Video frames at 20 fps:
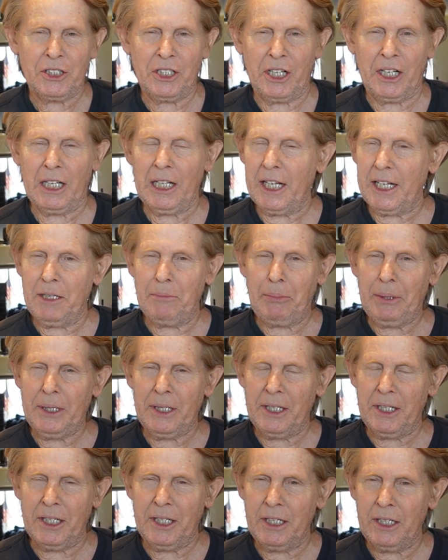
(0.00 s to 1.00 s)
the
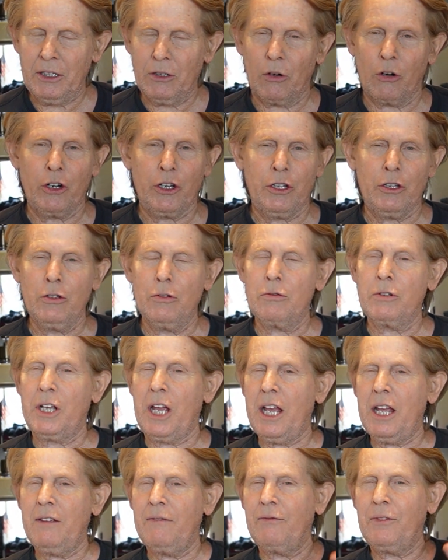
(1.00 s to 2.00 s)
LAPD, or you
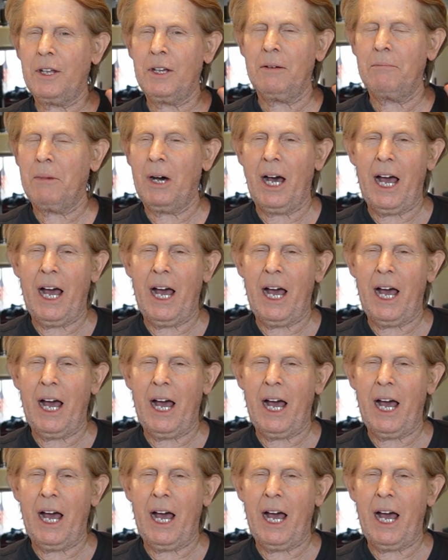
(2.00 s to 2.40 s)
gave them